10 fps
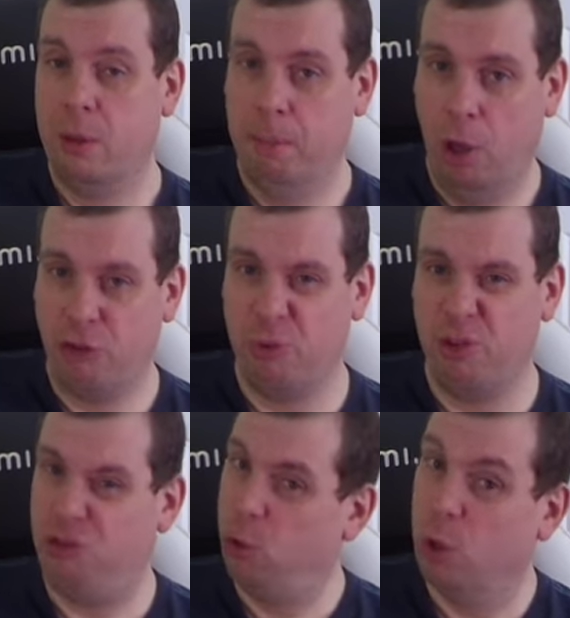
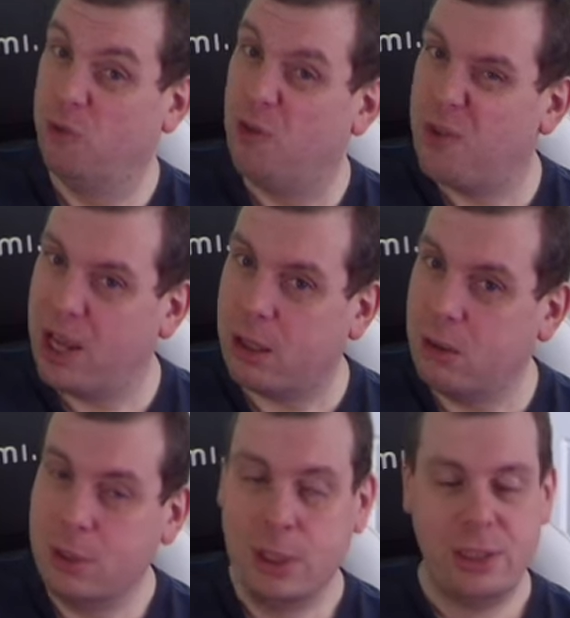mercenaries do love a
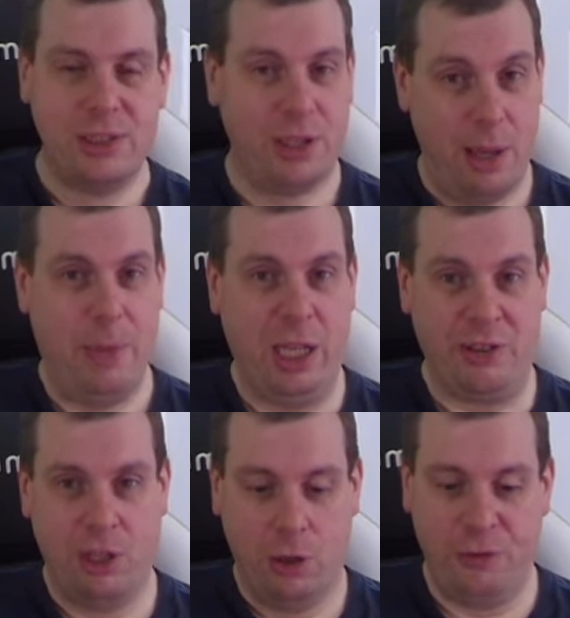vehicle. So that
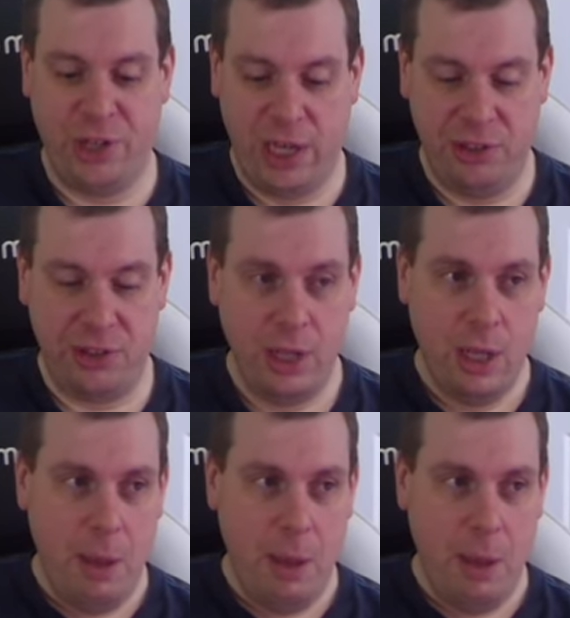makes a lot of sense.